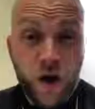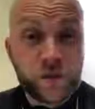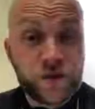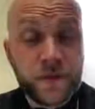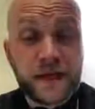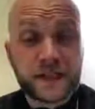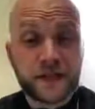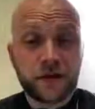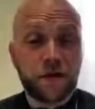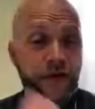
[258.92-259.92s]
so Mickey's
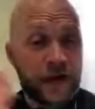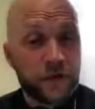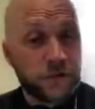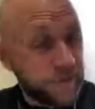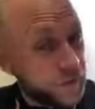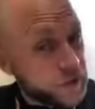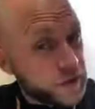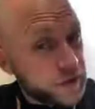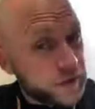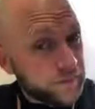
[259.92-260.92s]
still not available,
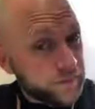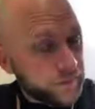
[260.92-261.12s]
unfortunately.